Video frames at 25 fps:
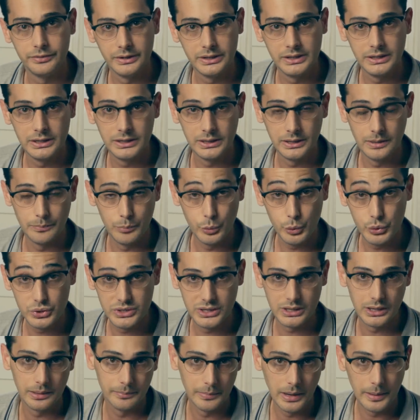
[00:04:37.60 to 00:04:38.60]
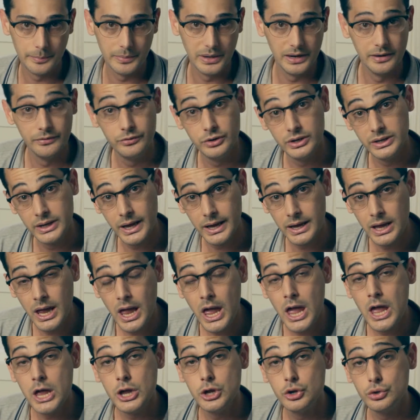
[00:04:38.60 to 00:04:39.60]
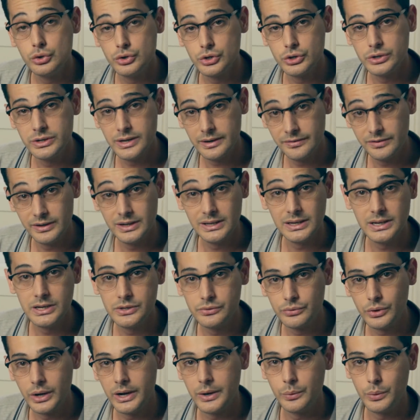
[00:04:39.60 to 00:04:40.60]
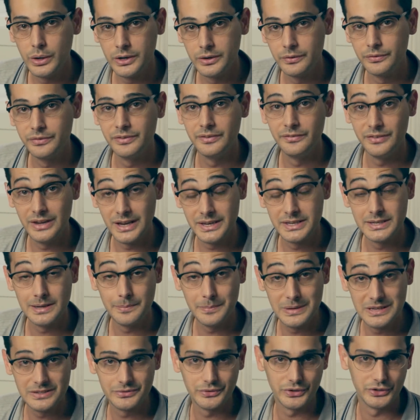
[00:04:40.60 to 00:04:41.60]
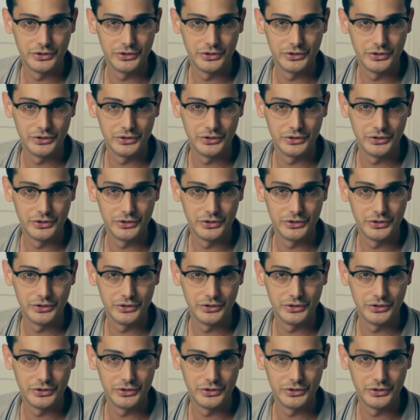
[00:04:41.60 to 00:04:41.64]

eating a mousse kebab every day, you should definitely try one of the Vietnamese